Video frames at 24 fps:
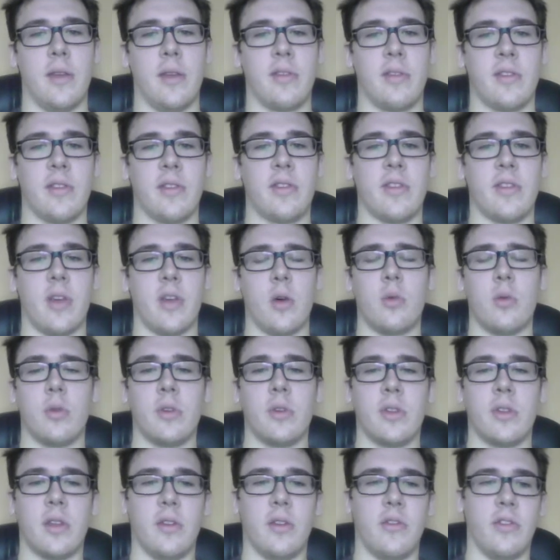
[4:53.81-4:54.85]
is a
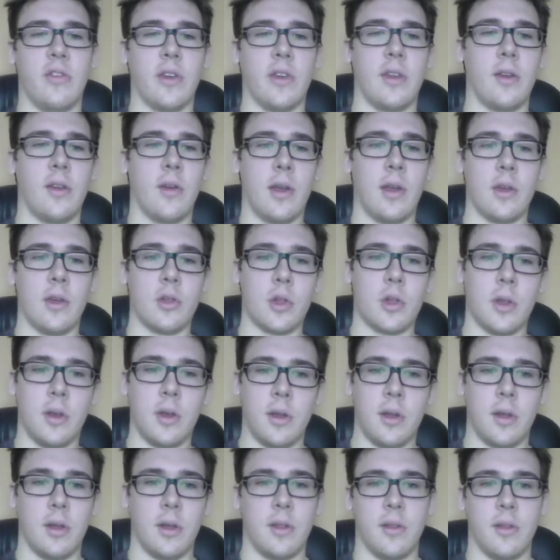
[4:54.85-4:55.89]
zoned
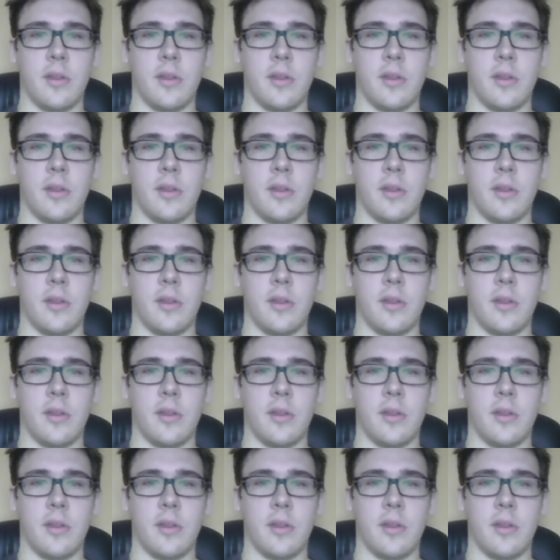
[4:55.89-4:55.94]
configuration.